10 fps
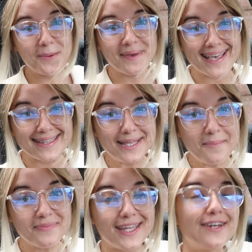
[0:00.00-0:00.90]
hope he gets
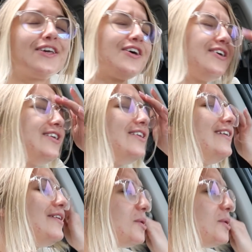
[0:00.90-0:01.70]
something good.